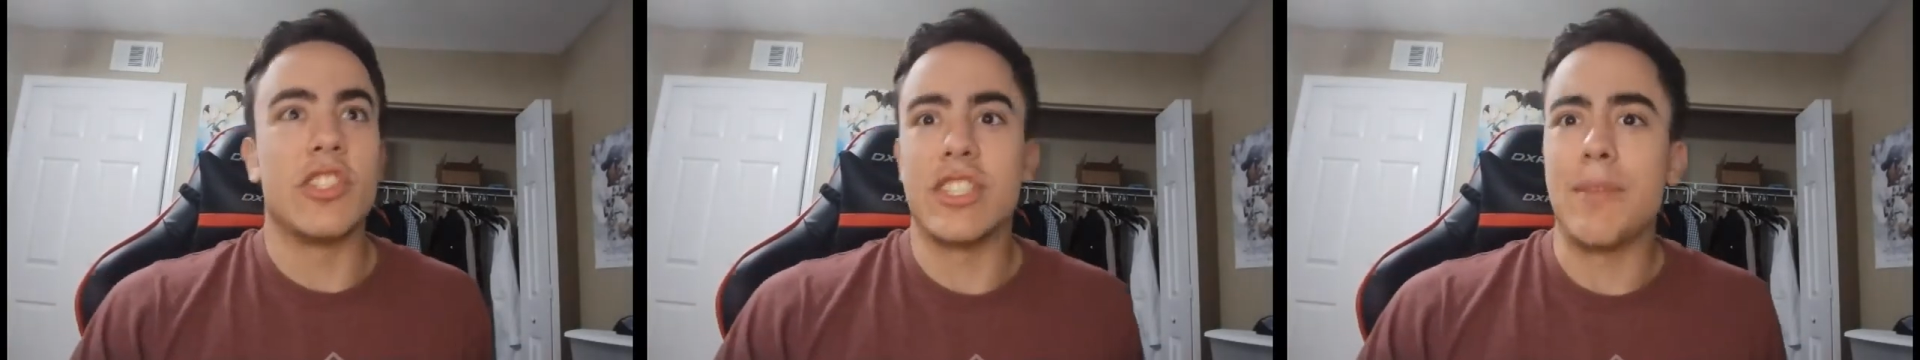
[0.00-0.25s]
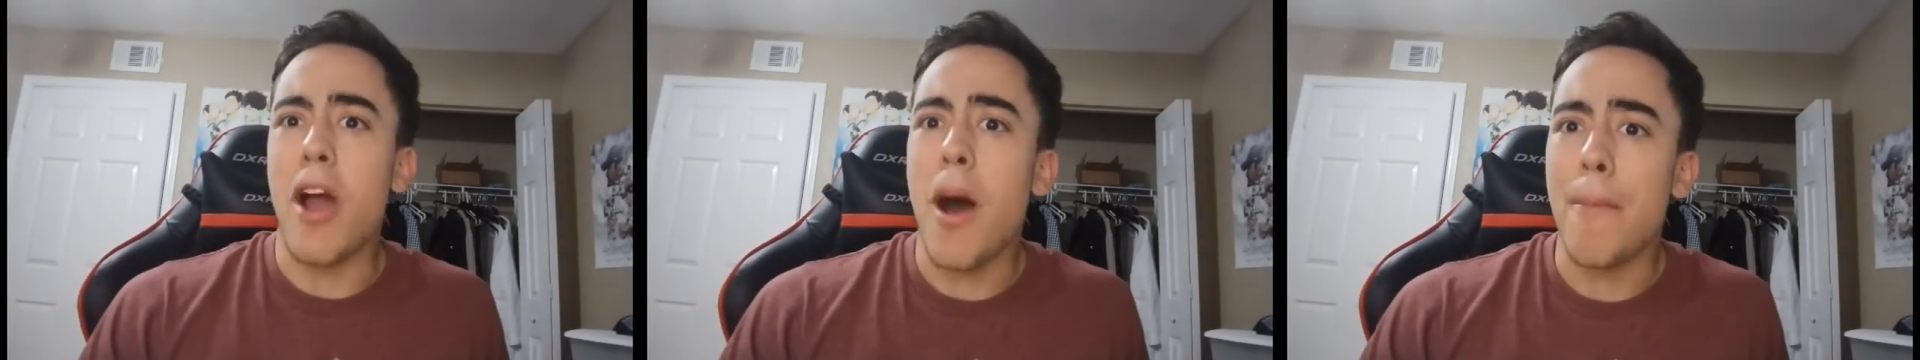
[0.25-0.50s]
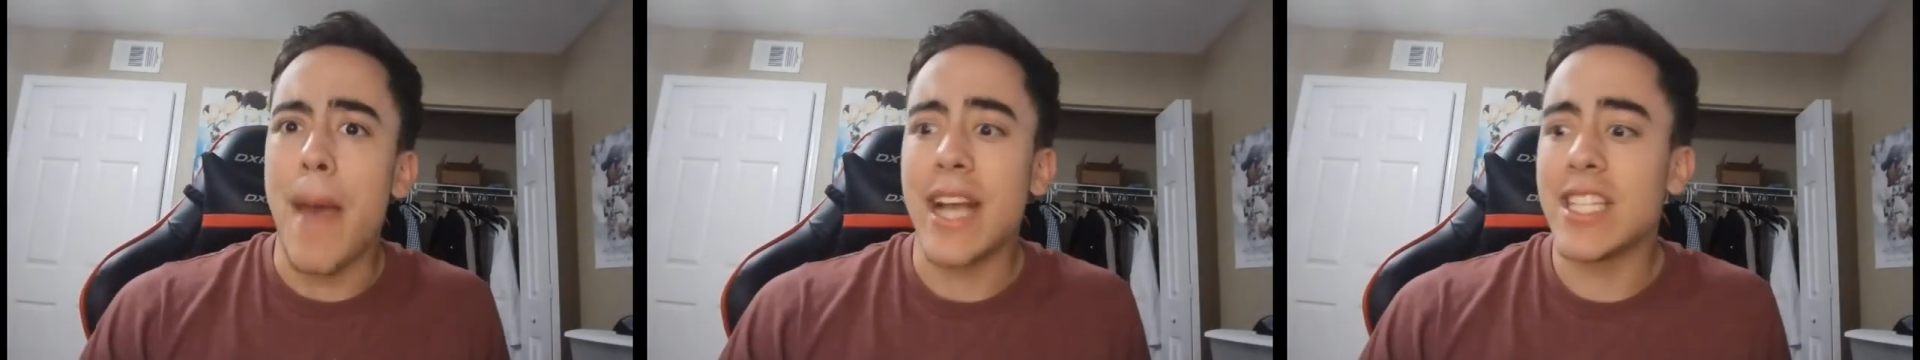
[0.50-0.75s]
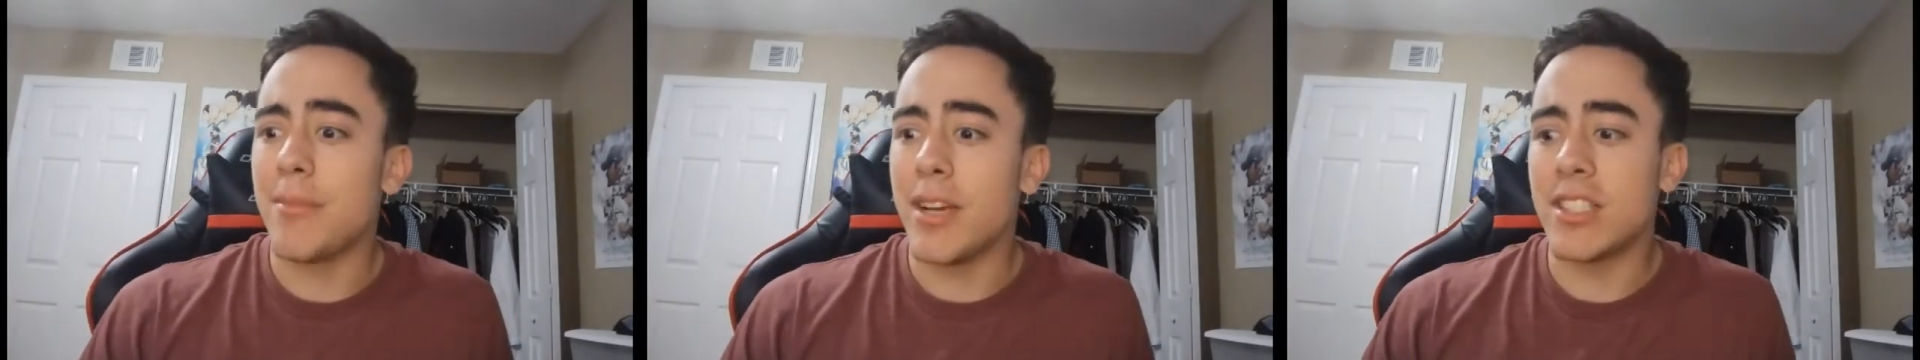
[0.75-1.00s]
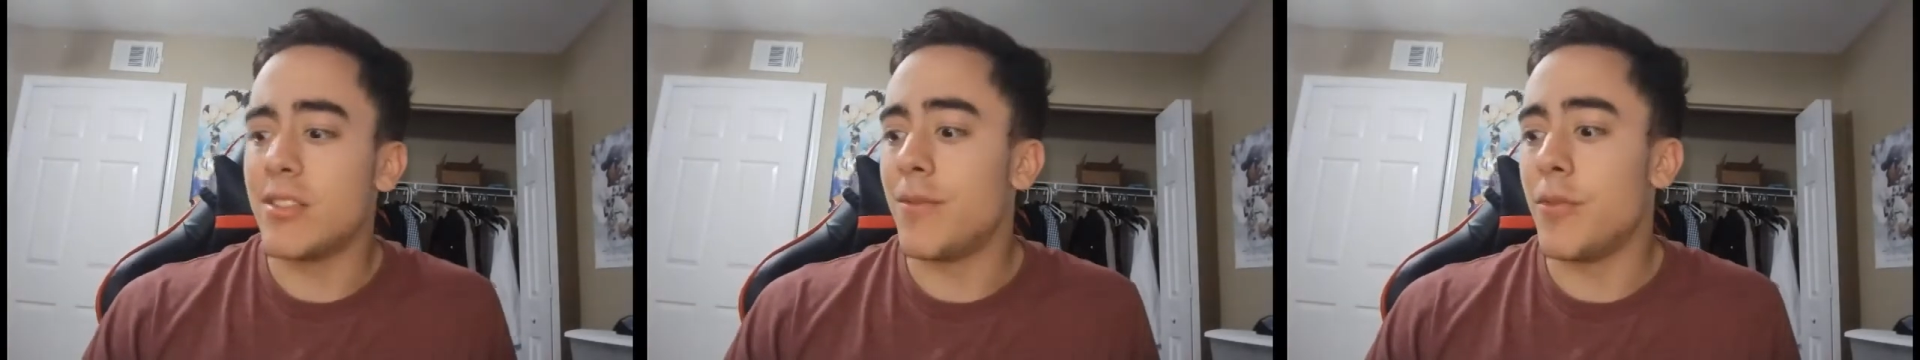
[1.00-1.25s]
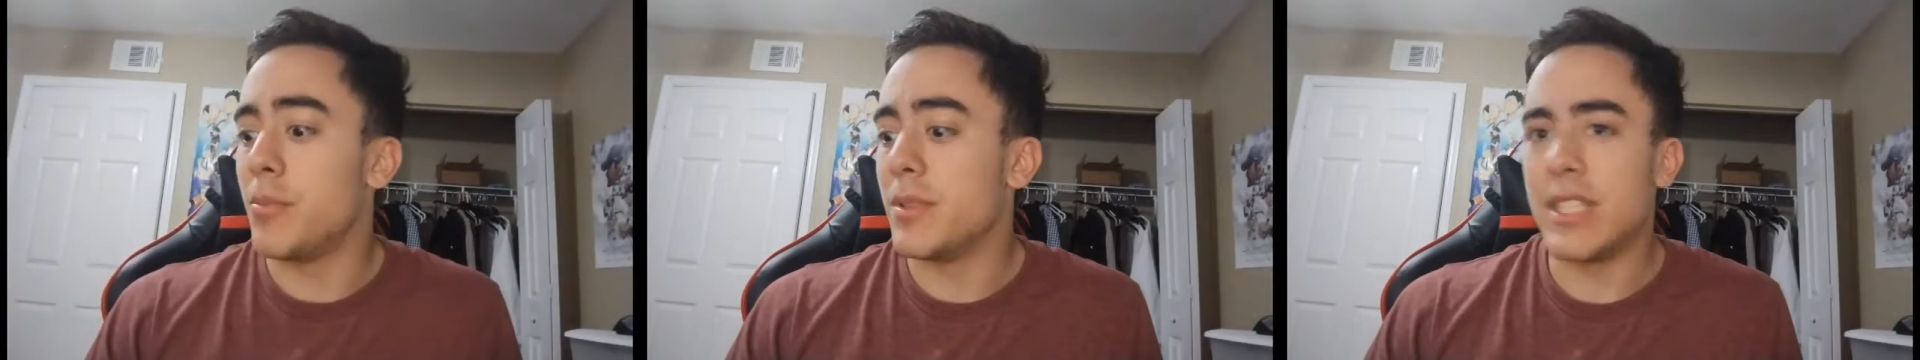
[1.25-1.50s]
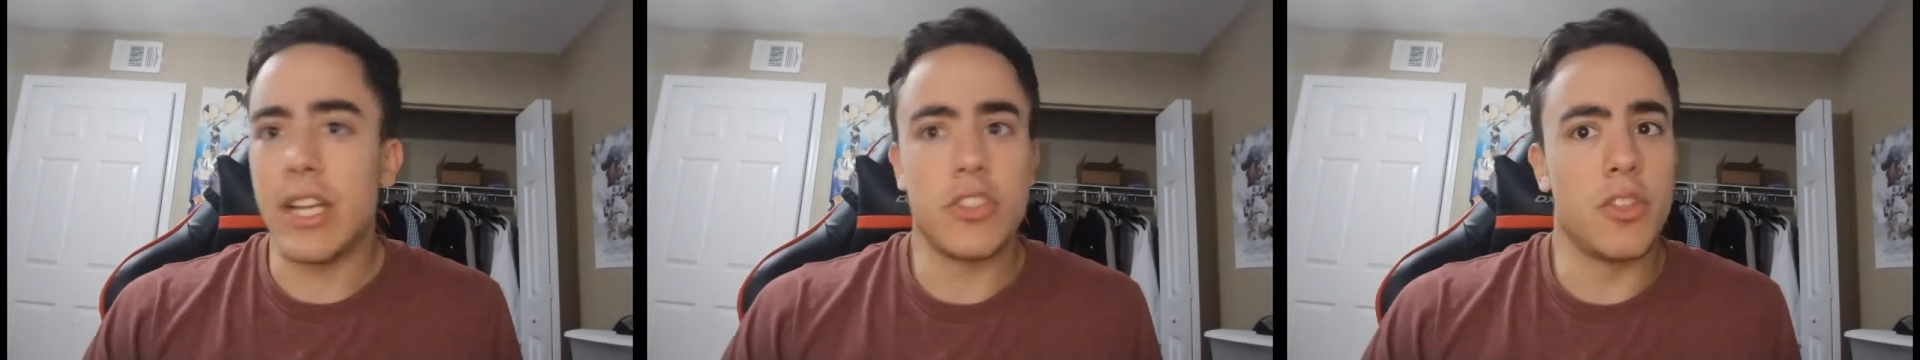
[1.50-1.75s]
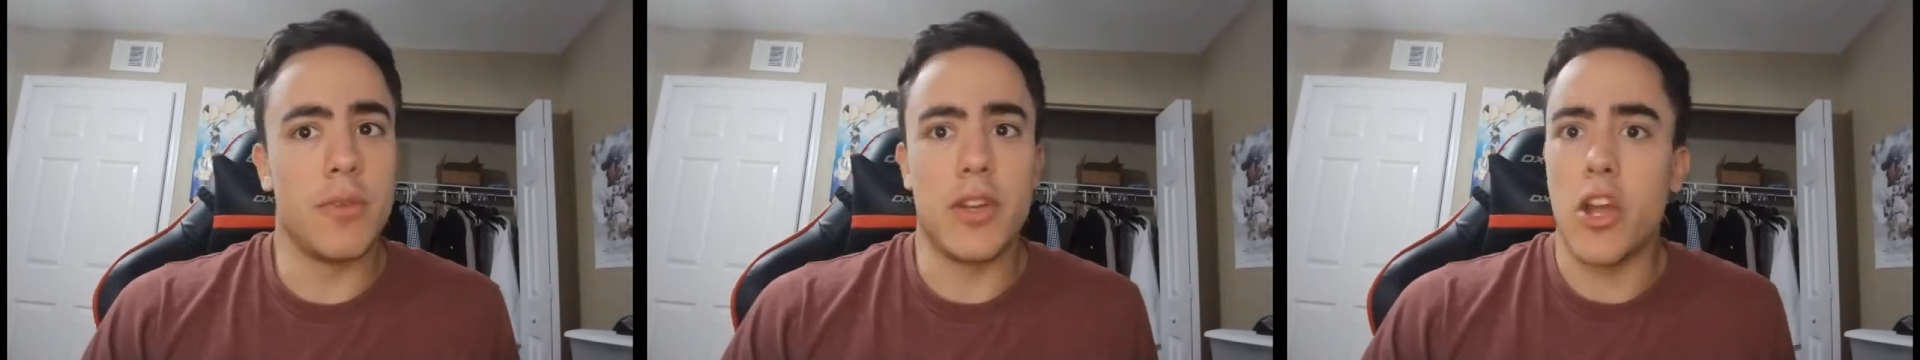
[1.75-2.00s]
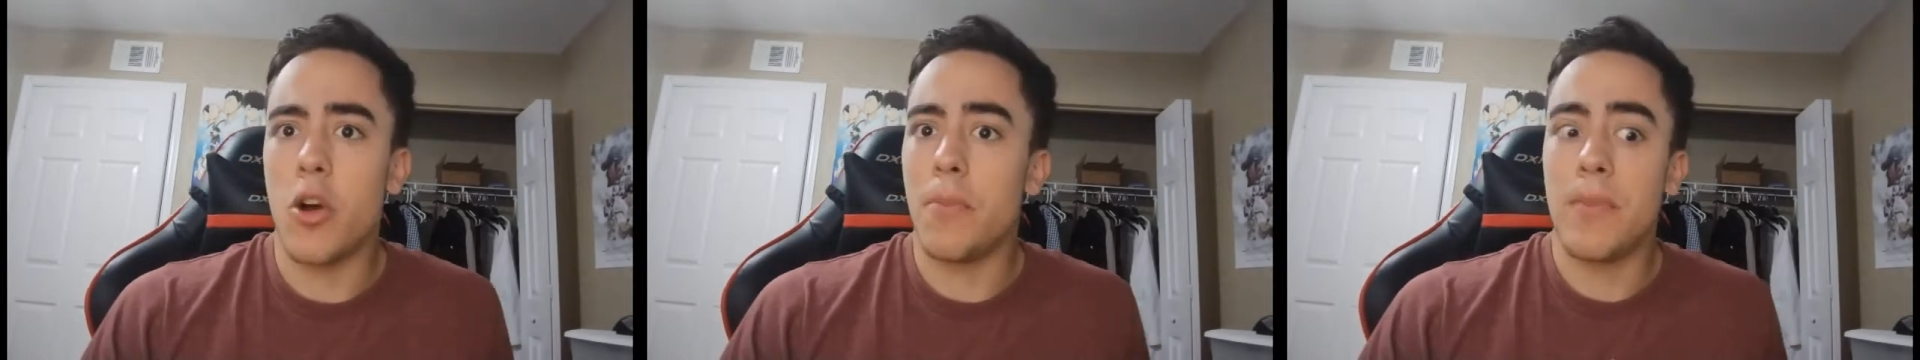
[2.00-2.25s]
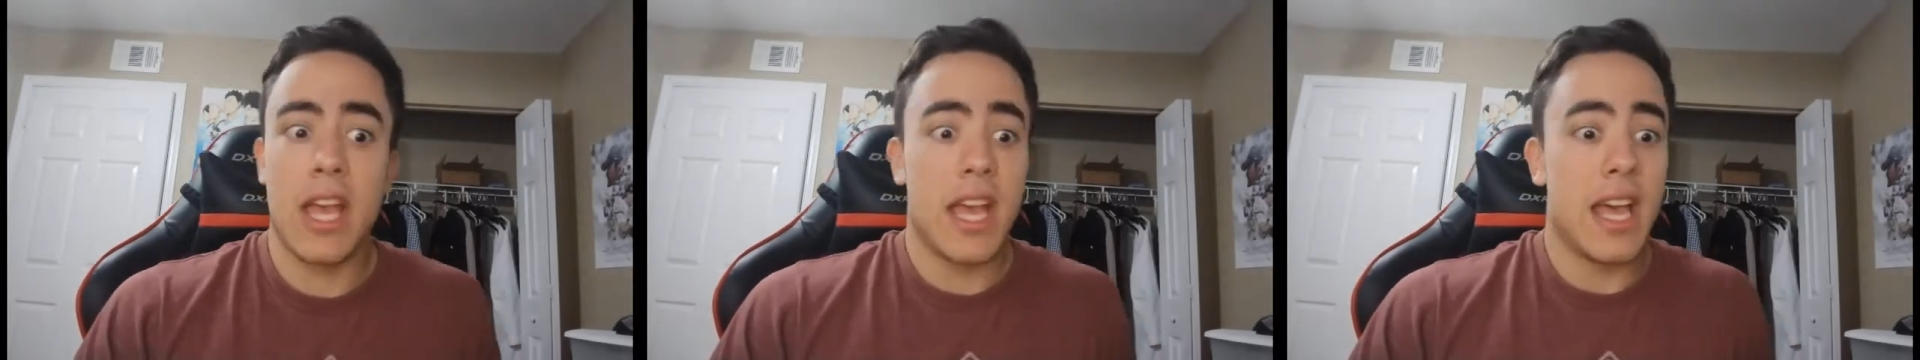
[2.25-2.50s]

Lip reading: just not maximized to full potential, but no,